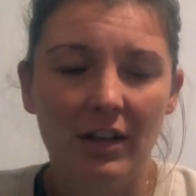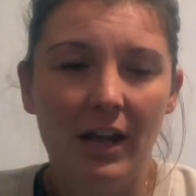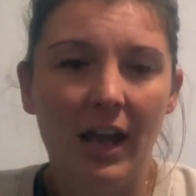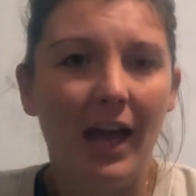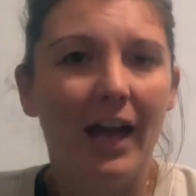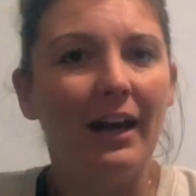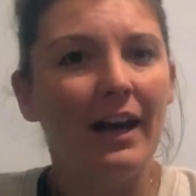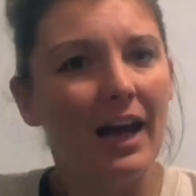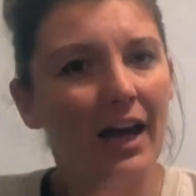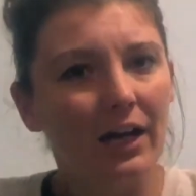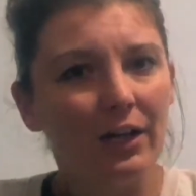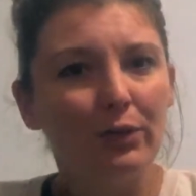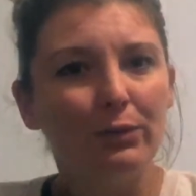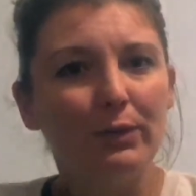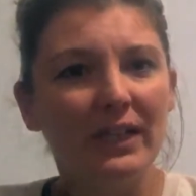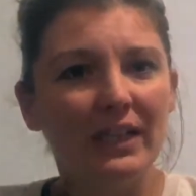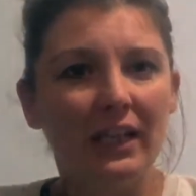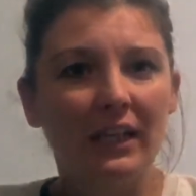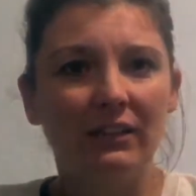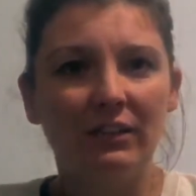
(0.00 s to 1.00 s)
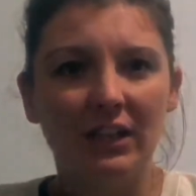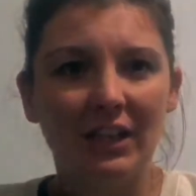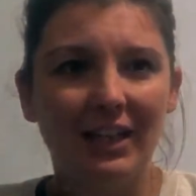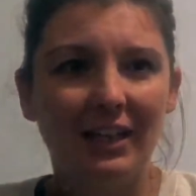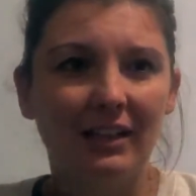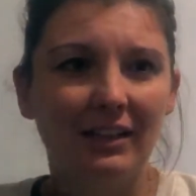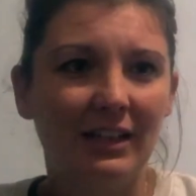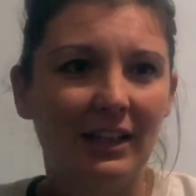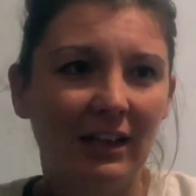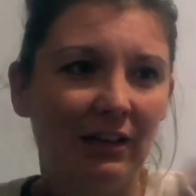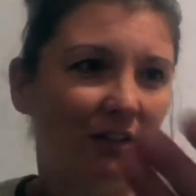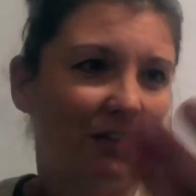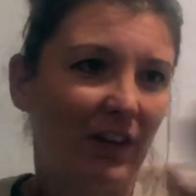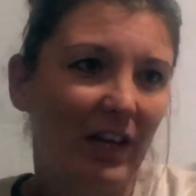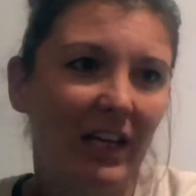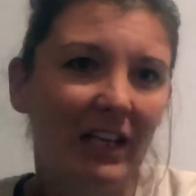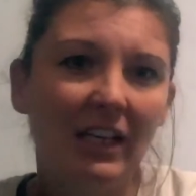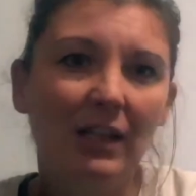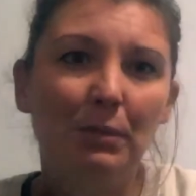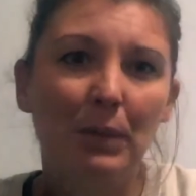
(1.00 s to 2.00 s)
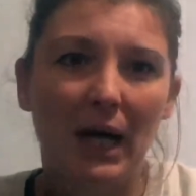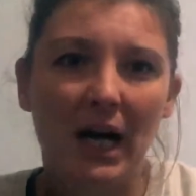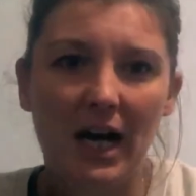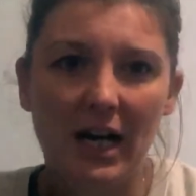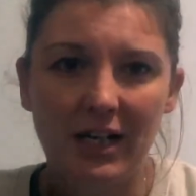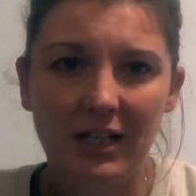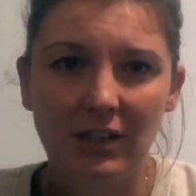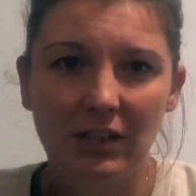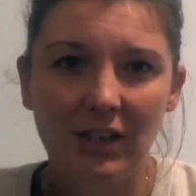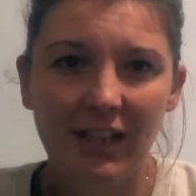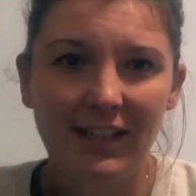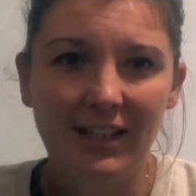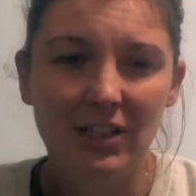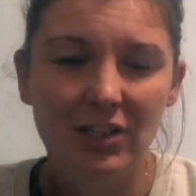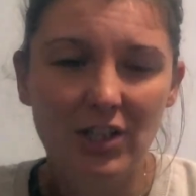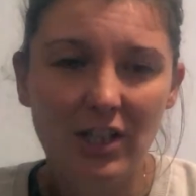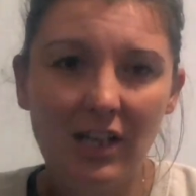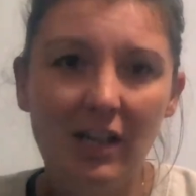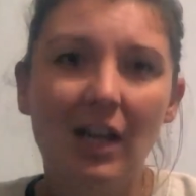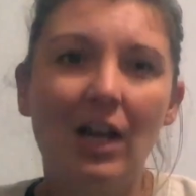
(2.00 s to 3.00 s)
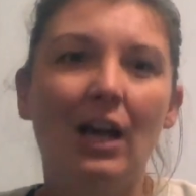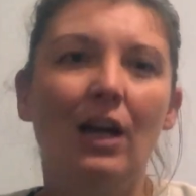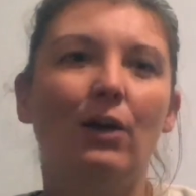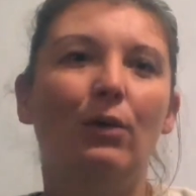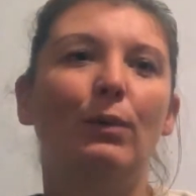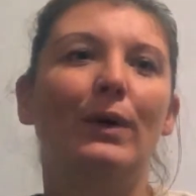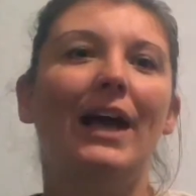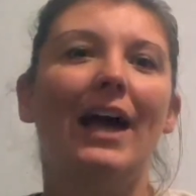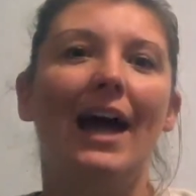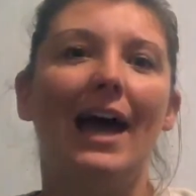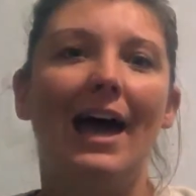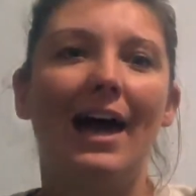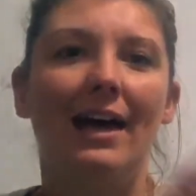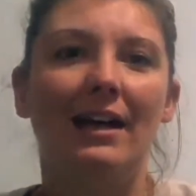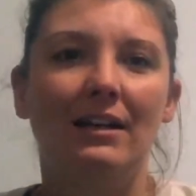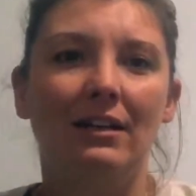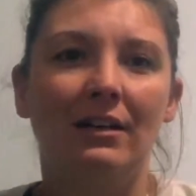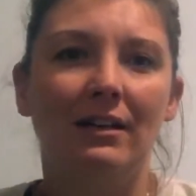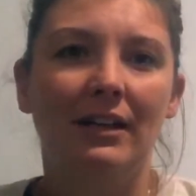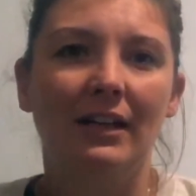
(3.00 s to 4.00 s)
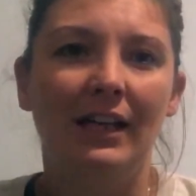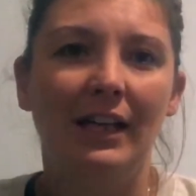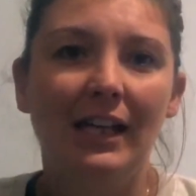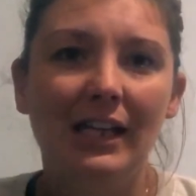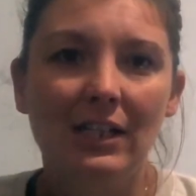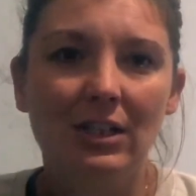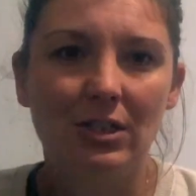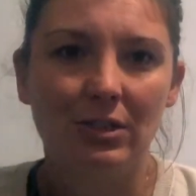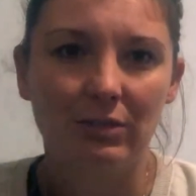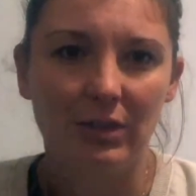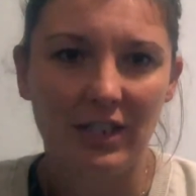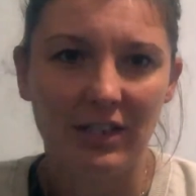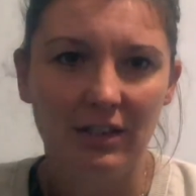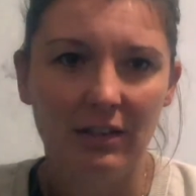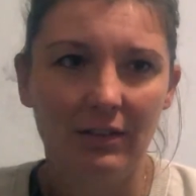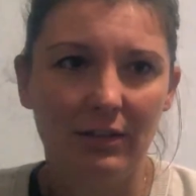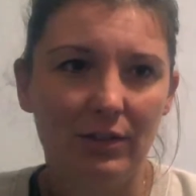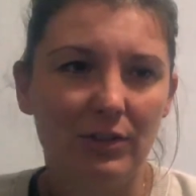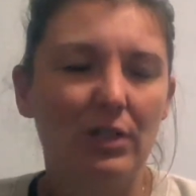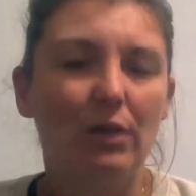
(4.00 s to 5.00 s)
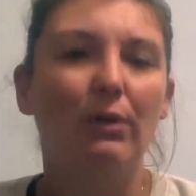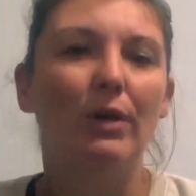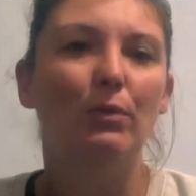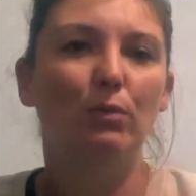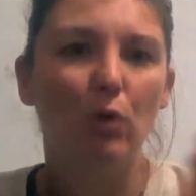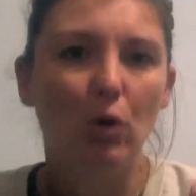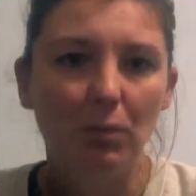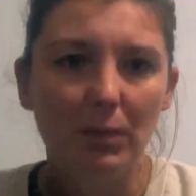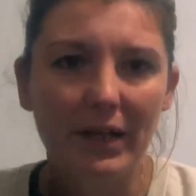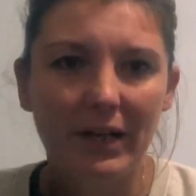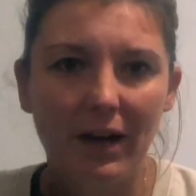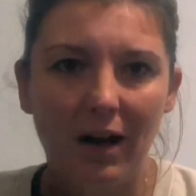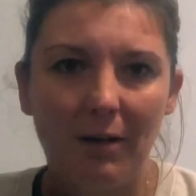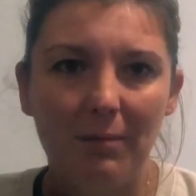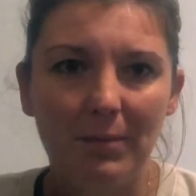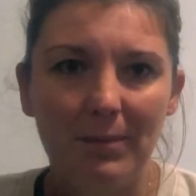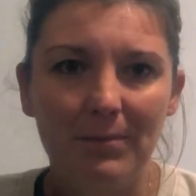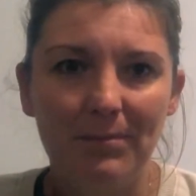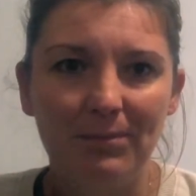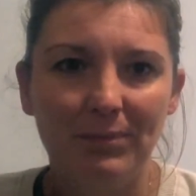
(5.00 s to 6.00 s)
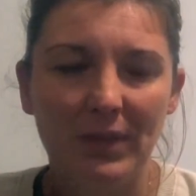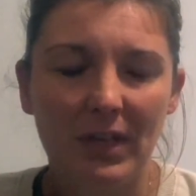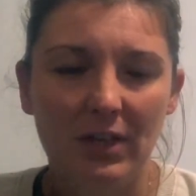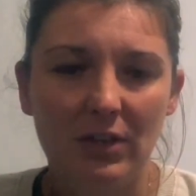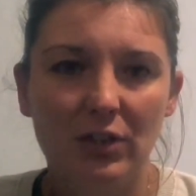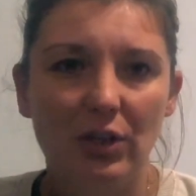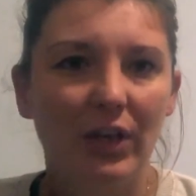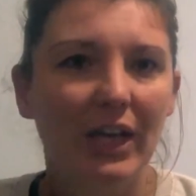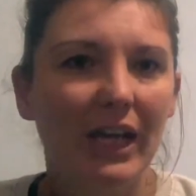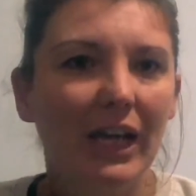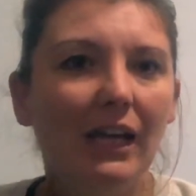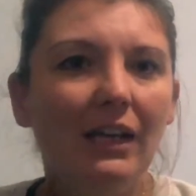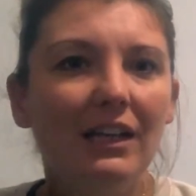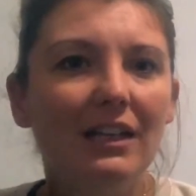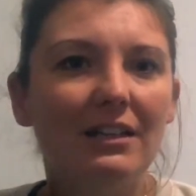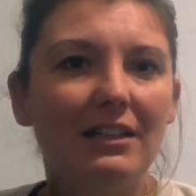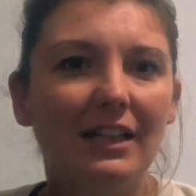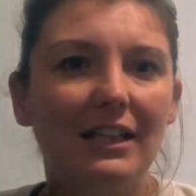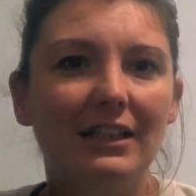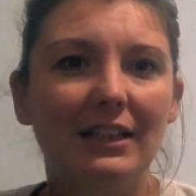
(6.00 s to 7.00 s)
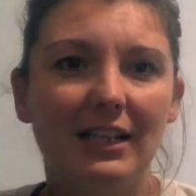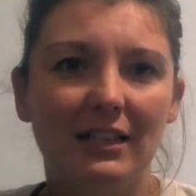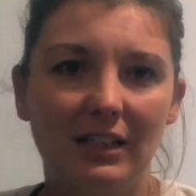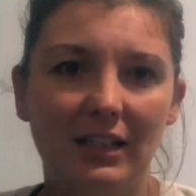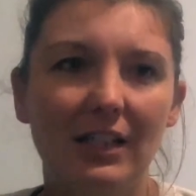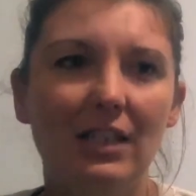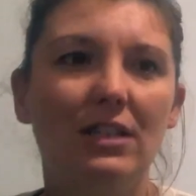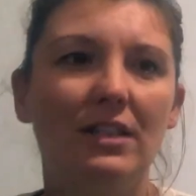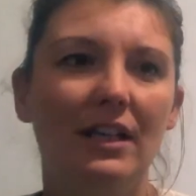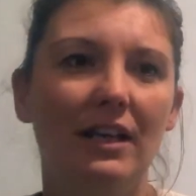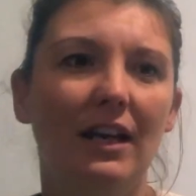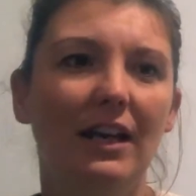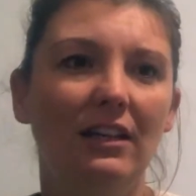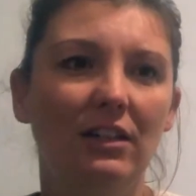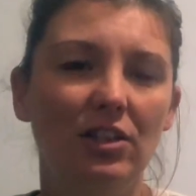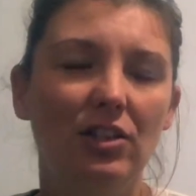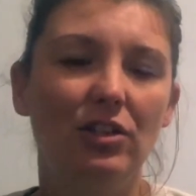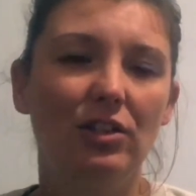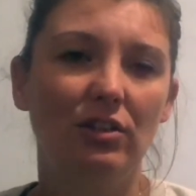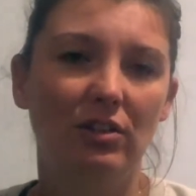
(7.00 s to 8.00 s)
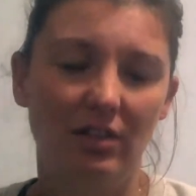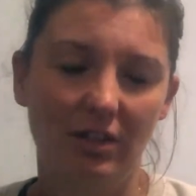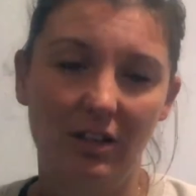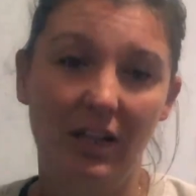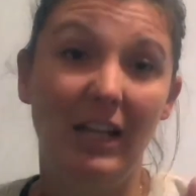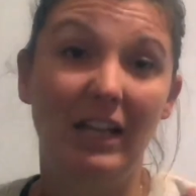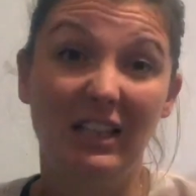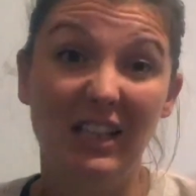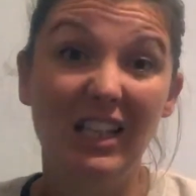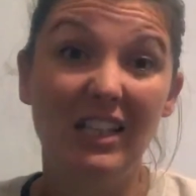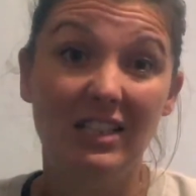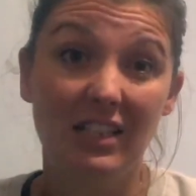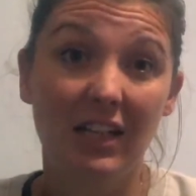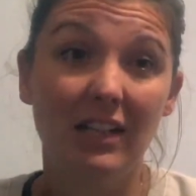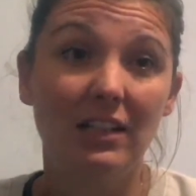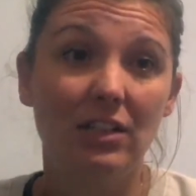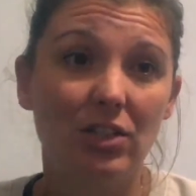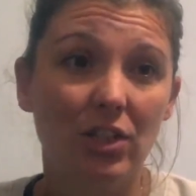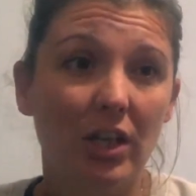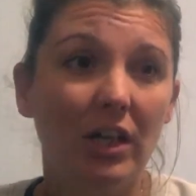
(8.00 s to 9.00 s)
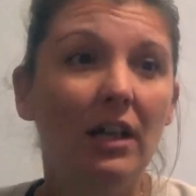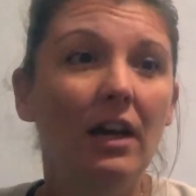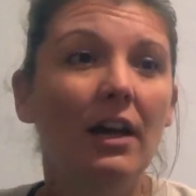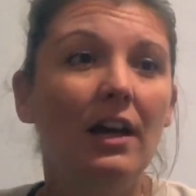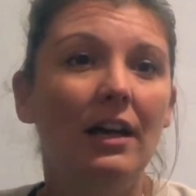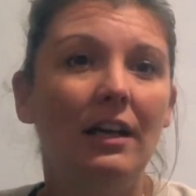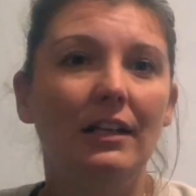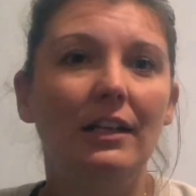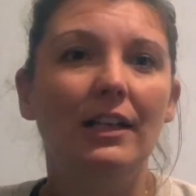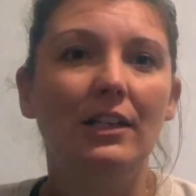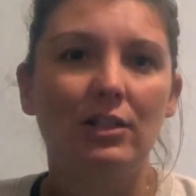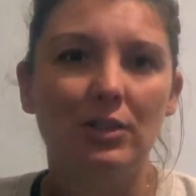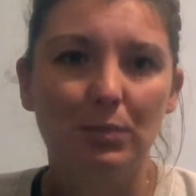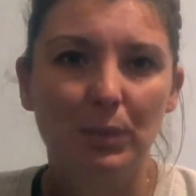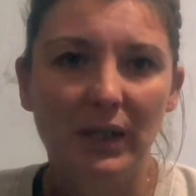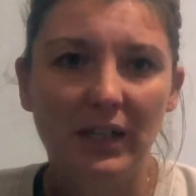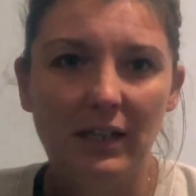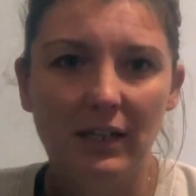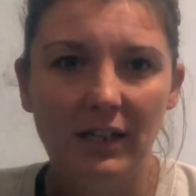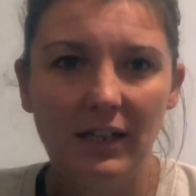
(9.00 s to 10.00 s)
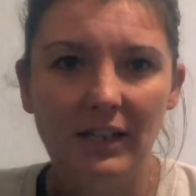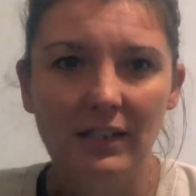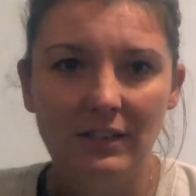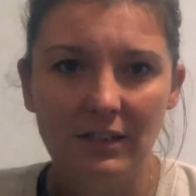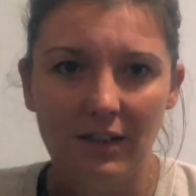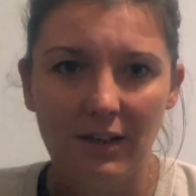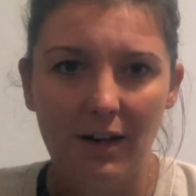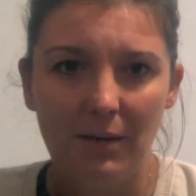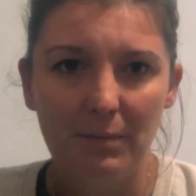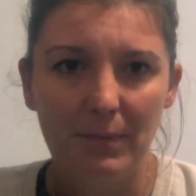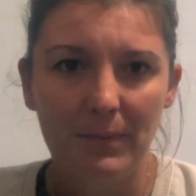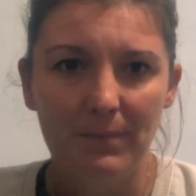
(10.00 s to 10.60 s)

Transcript: And how do we give any particle energy? We add heat to it. So we warm it up. So anything that needs energy needs to be heated up.